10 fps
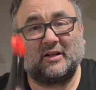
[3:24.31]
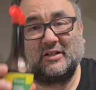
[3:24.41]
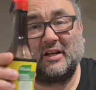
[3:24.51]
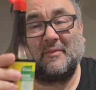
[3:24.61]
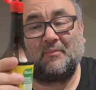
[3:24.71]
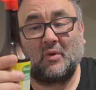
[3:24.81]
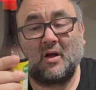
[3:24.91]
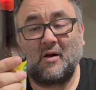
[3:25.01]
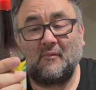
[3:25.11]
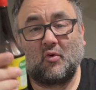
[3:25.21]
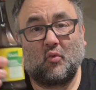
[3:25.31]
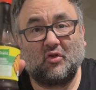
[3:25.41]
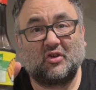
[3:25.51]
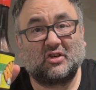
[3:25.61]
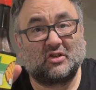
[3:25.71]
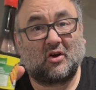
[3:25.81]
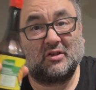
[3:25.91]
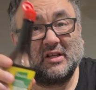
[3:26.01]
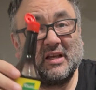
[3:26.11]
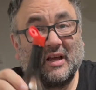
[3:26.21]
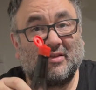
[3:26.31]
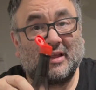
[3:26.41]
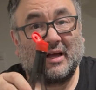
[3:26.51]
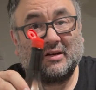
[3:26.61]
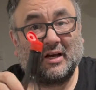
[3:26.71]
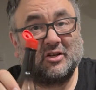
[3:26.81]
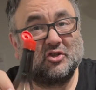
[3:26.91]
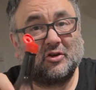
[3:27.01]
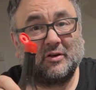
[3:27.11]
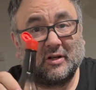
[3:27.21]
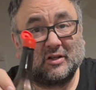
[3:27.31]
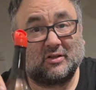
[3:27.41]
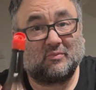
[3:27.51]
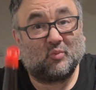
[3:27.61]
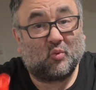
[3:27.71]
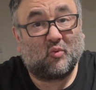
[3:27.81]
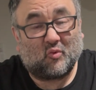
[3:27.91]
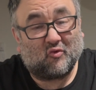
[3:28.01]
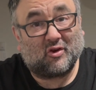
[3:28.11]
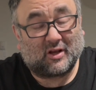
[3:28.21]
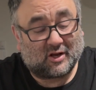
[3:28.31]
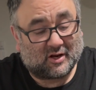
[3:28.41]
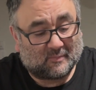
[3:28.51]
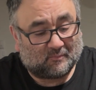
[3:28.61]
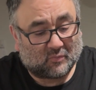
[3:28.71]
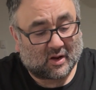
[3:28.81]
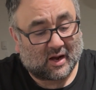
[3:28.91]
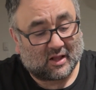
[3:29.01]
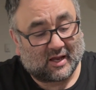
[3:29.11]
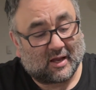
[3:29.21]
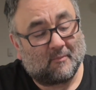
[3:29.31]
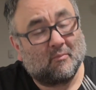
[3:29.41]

It's like with the salty and that texture is really good. I like it.